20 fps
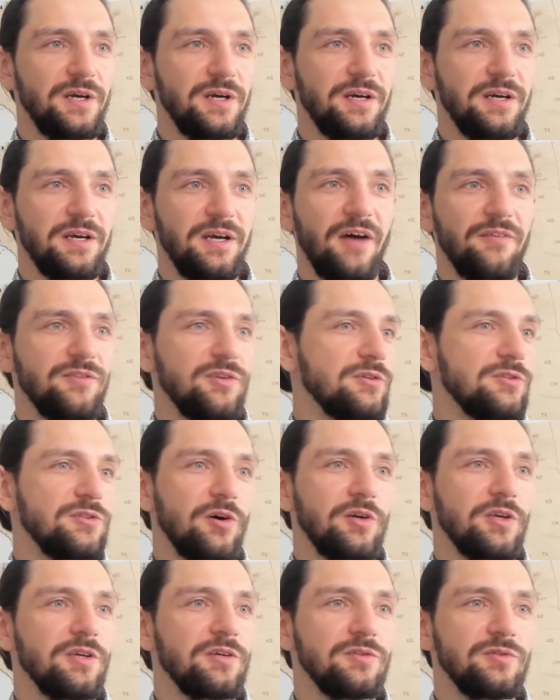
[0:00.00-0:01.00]
after
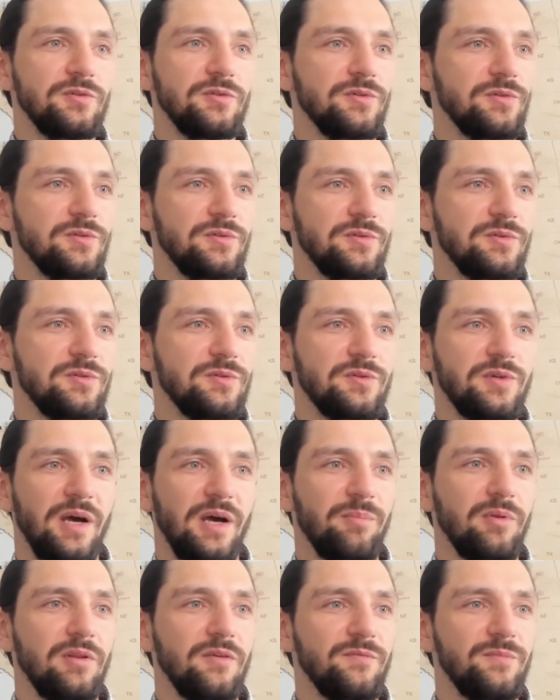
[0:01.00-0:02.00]
talking to a
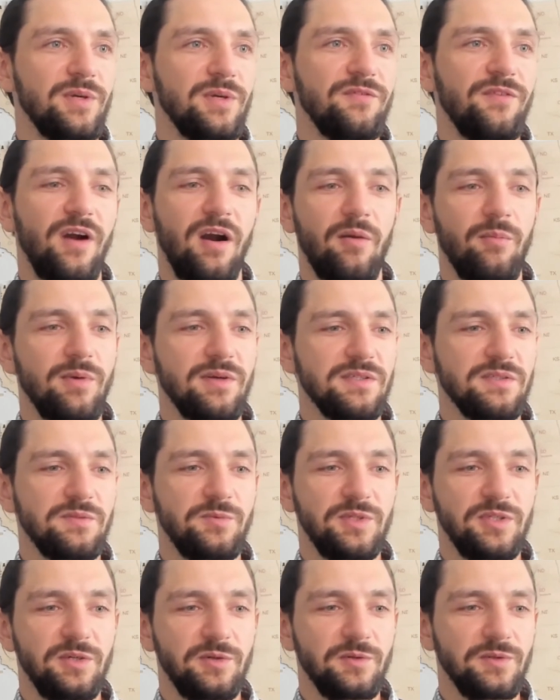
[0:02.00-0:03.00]
couple of big pharmas,
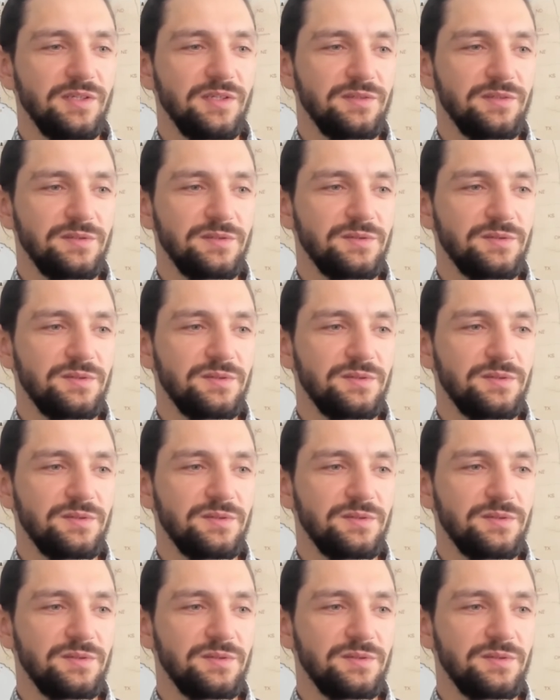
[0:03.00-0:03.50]
we know that